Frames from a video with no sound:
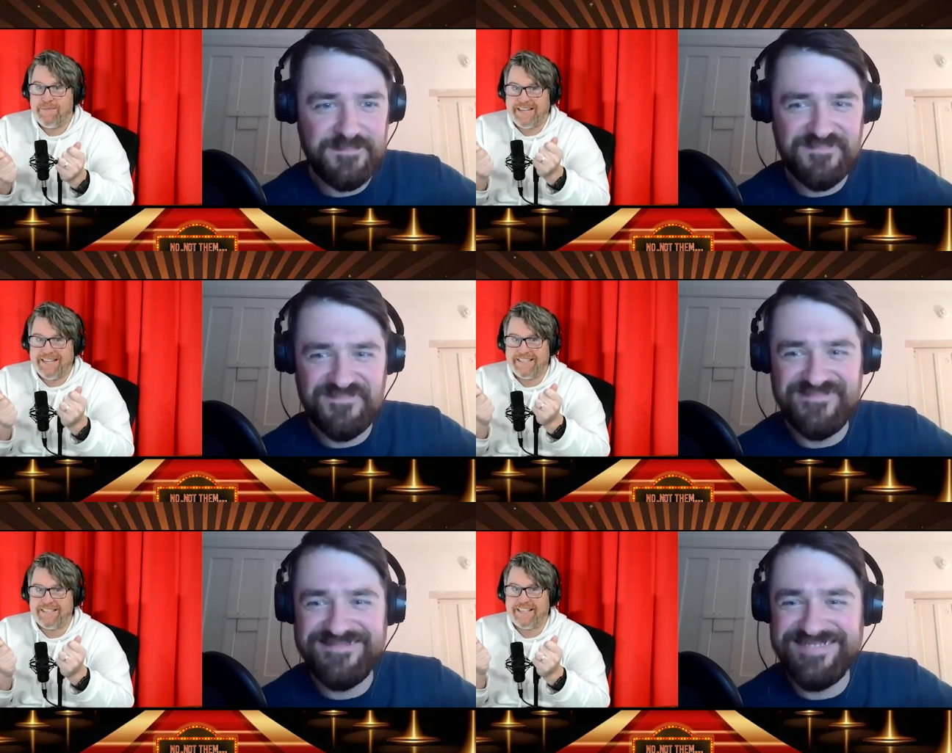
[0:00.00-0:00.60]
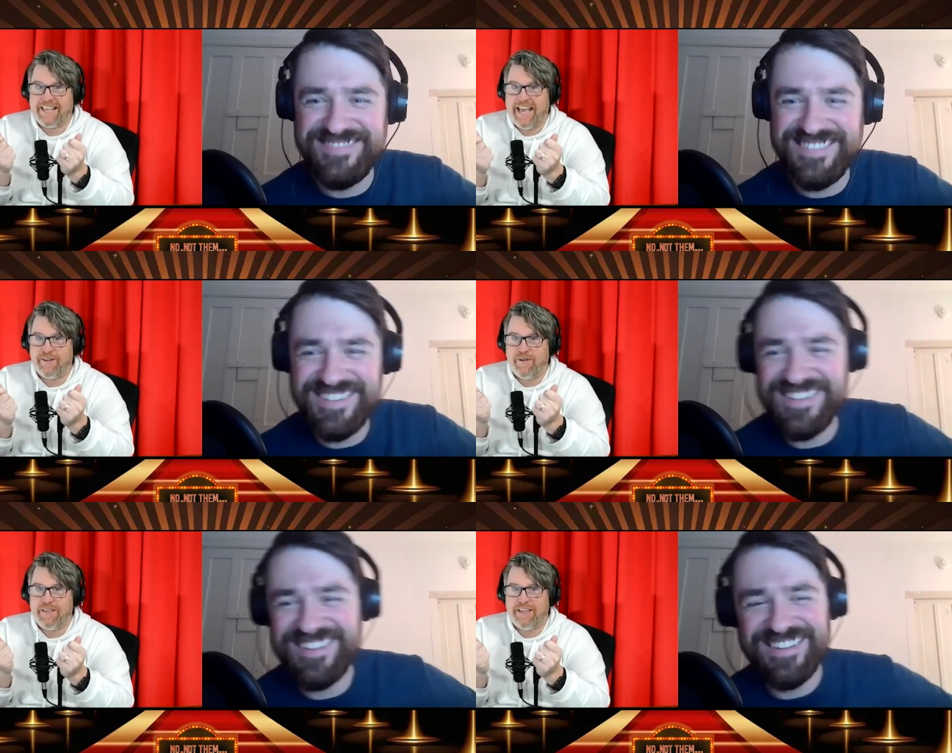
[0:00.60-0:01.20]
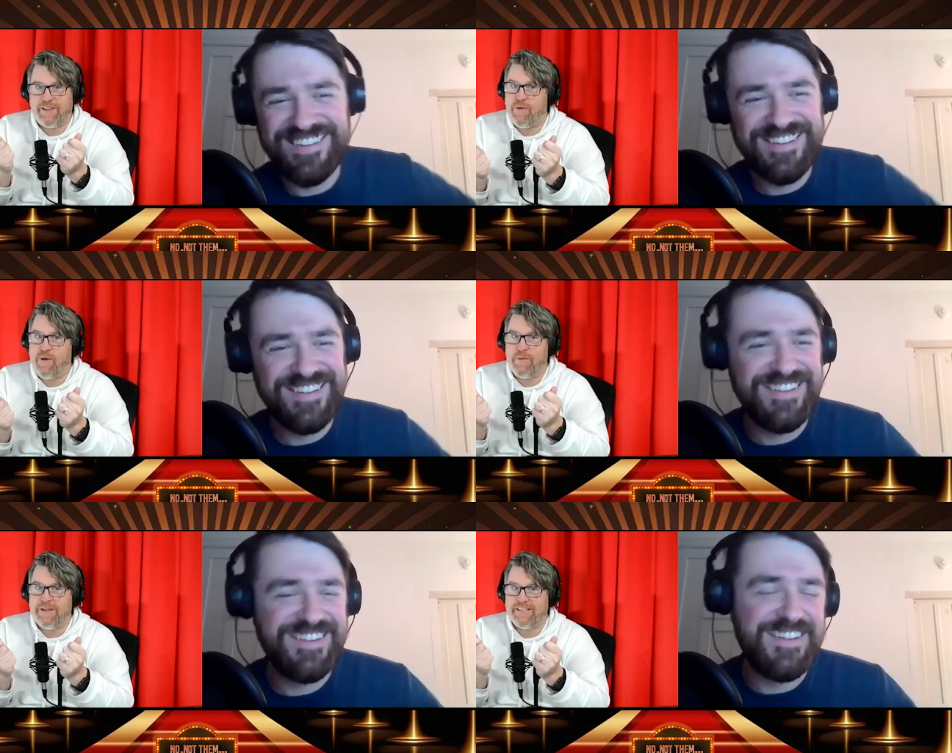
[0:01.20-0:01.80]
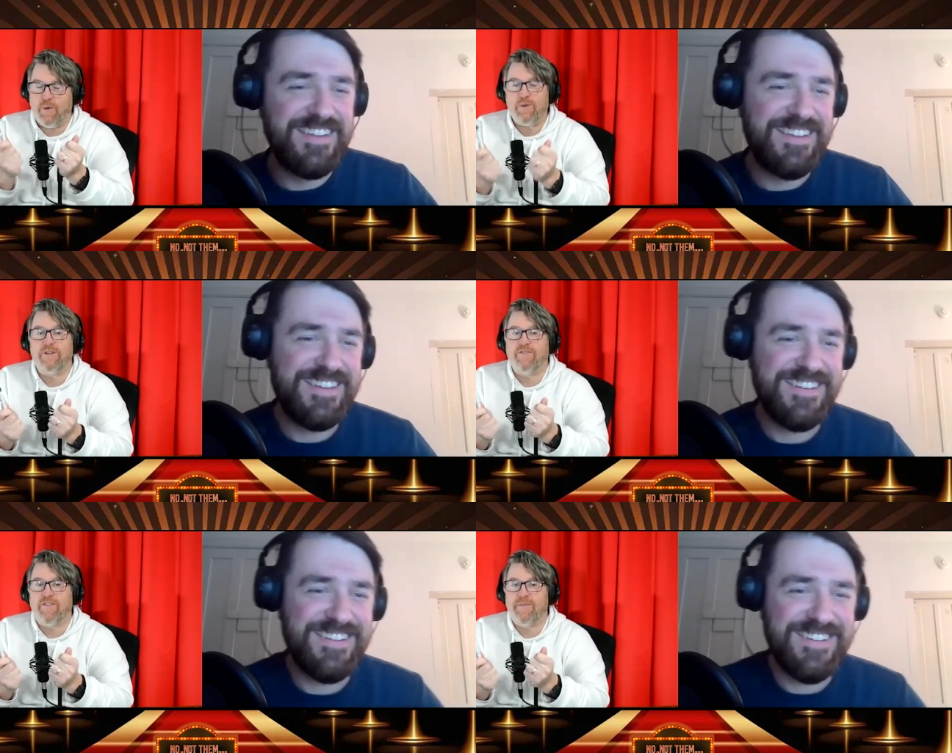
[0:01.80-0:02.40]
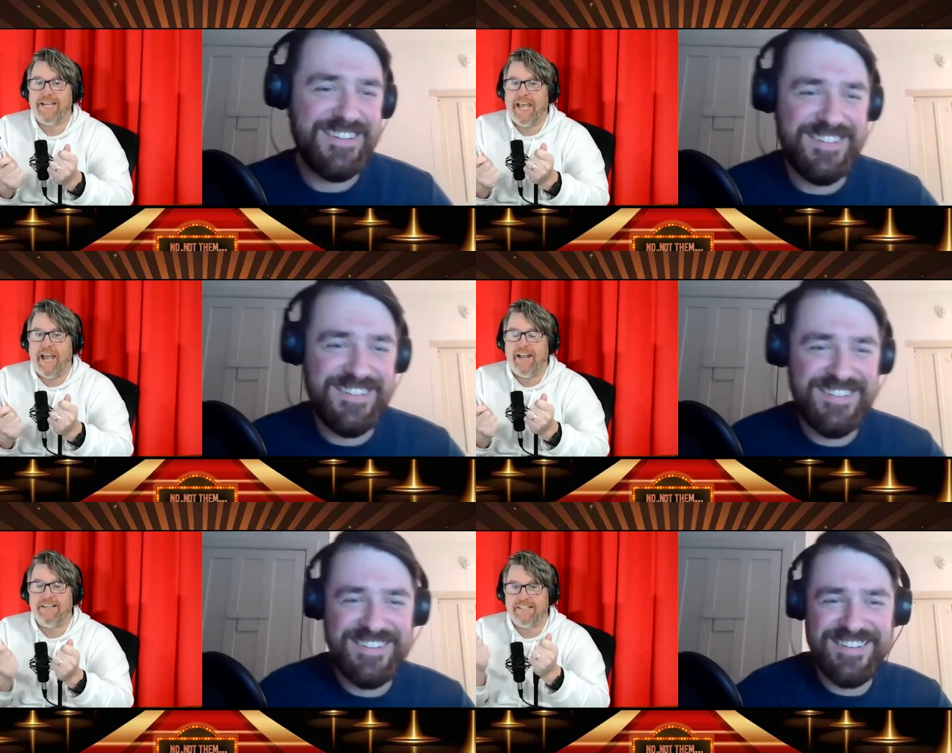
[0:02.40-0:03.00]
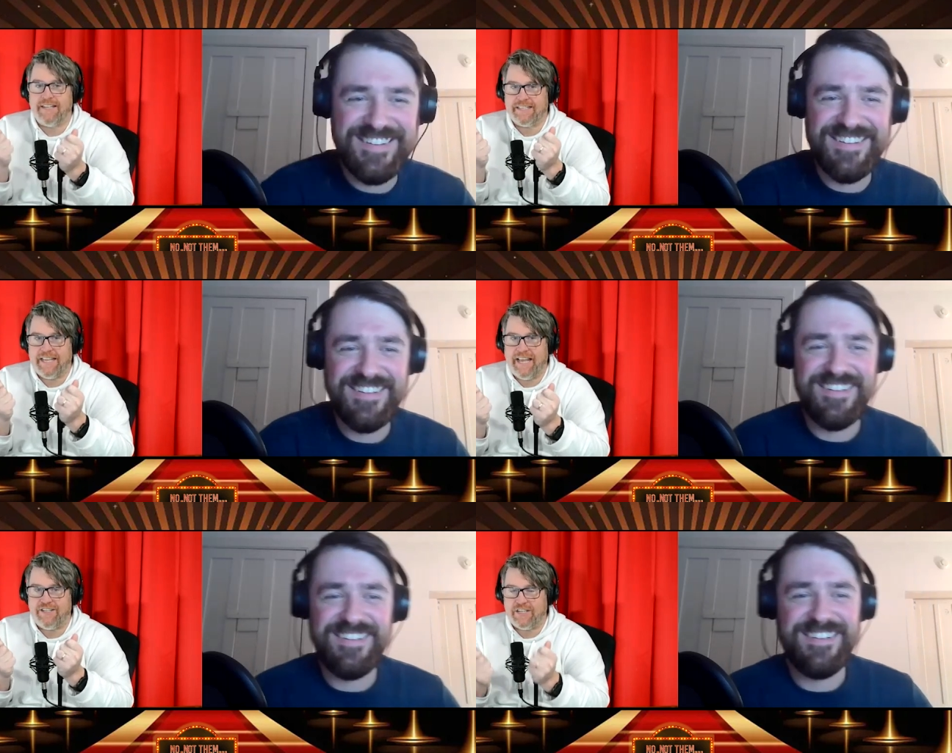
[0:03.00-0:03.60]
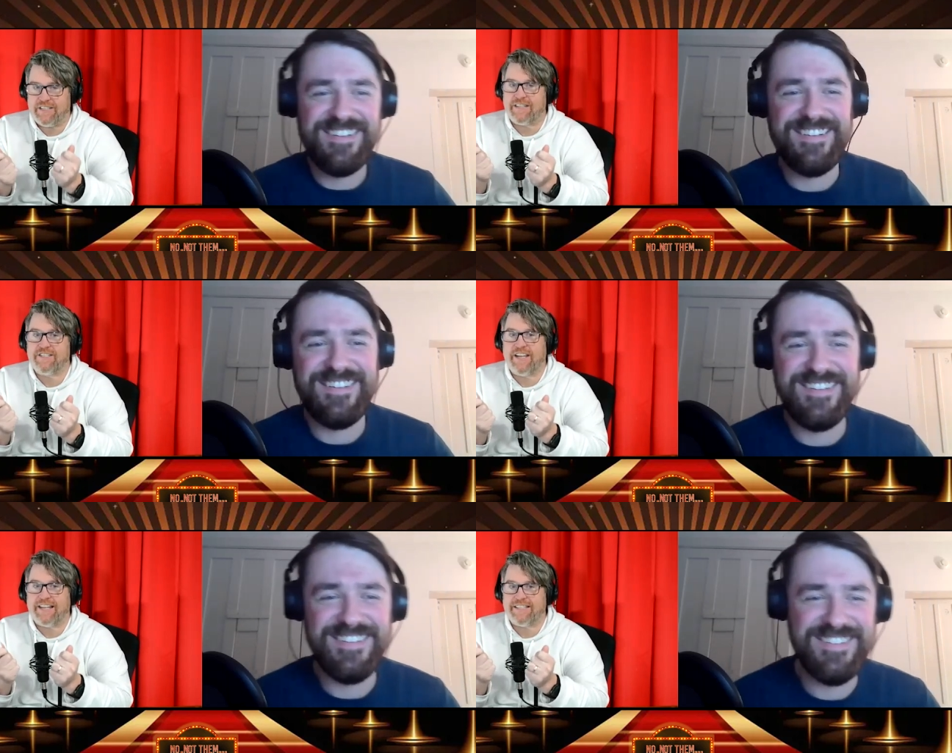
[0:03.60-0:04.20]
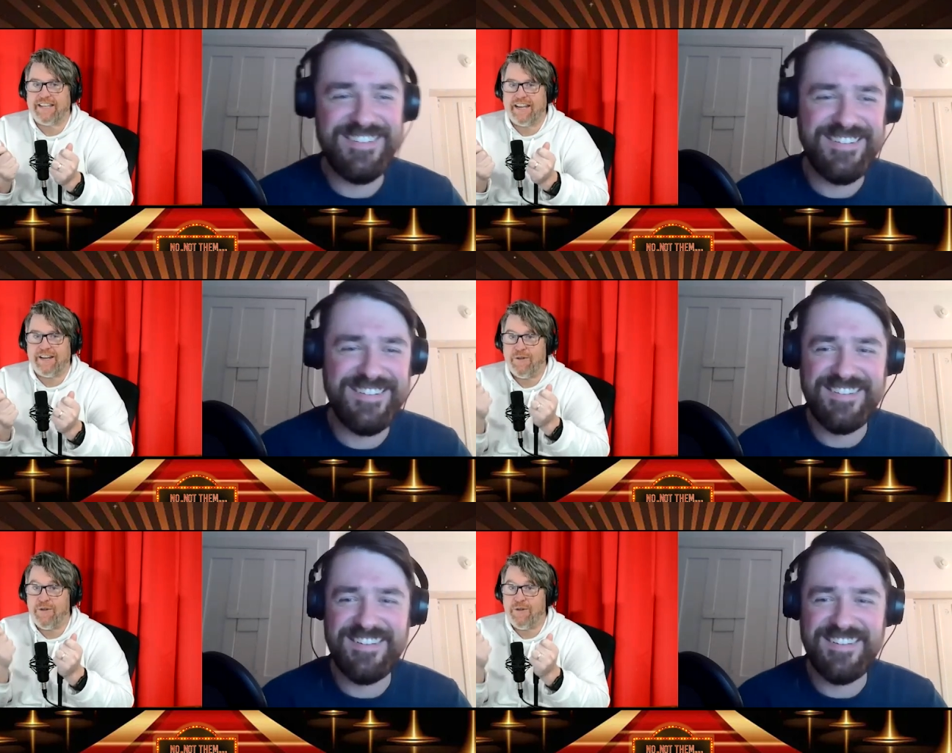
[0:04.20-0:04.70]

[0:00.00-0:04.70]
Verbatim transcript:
Speaker 1: because this is the category that you always hold over my head since Jessica Chastain